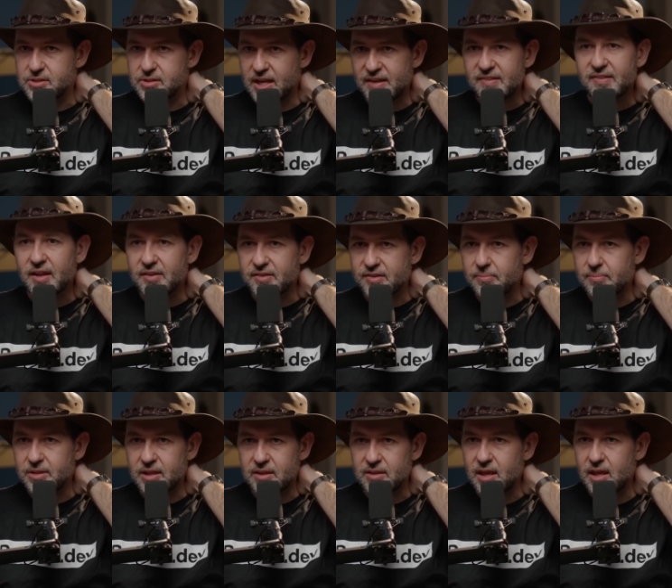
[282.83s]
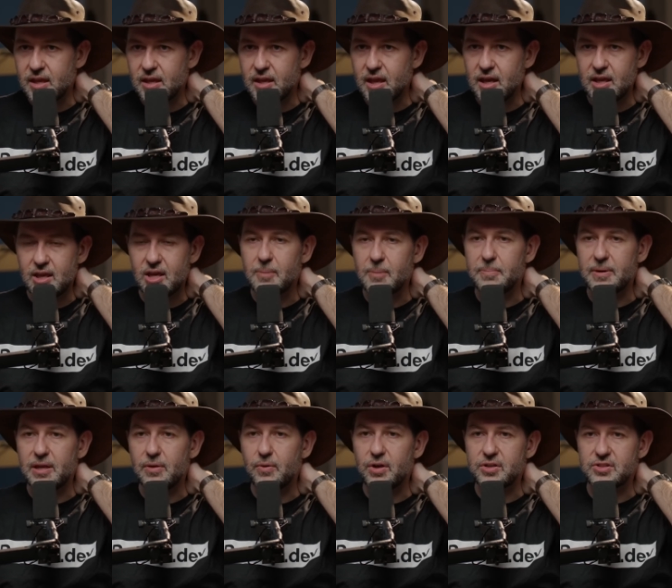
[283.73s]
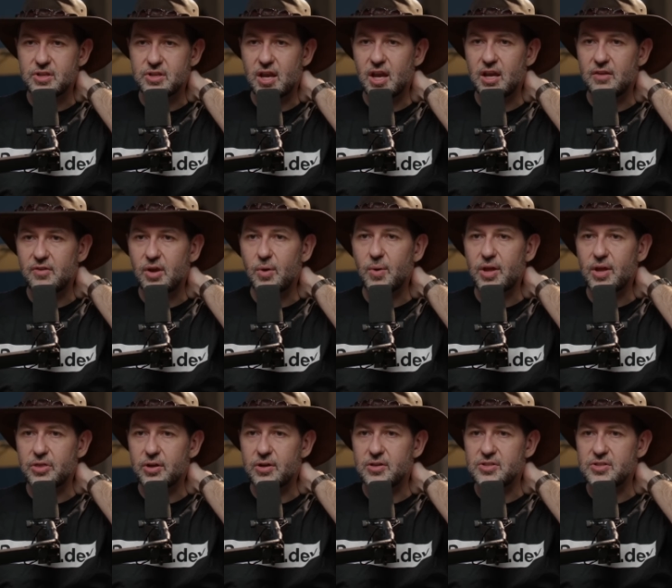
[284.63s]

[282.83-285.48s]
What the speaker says: That's not something that any company wants to kind of go out there and say.